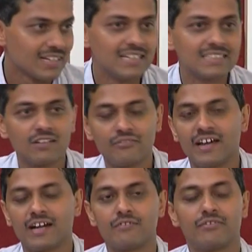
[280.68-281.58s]
diesel
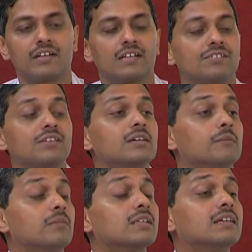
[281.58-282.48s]
fired furnace.
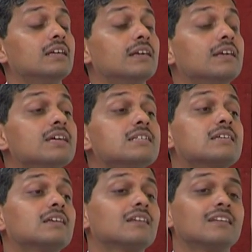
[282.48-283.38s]
But then diesel